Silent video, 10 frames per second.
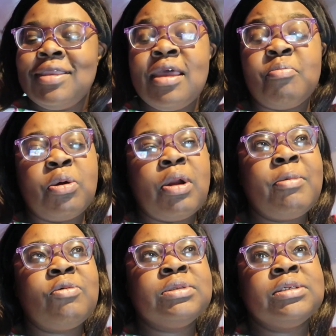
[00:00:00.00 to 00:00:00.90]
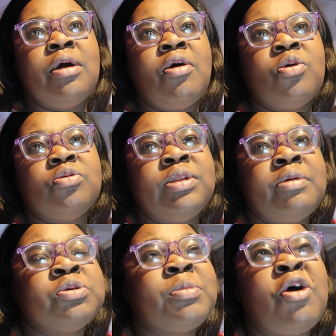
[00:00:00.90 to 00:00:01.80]
my grandma was gone.
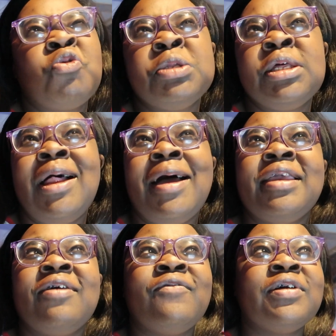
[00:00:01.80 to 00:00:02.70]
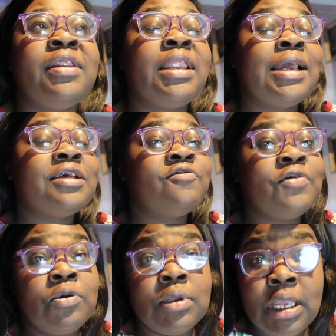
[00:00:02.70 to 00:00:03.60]
That was my only client for the last
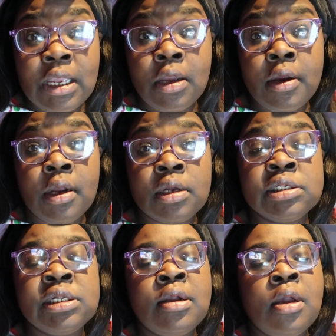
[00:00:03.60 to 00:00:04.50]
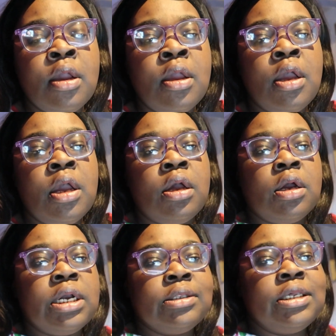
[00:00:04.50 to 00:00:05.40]
few years.
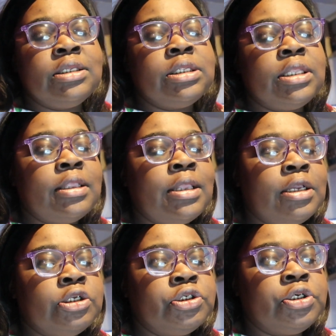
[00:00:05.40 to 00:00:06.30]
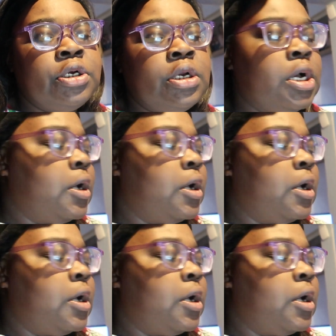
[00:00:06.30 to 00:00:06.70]
And things in that nature.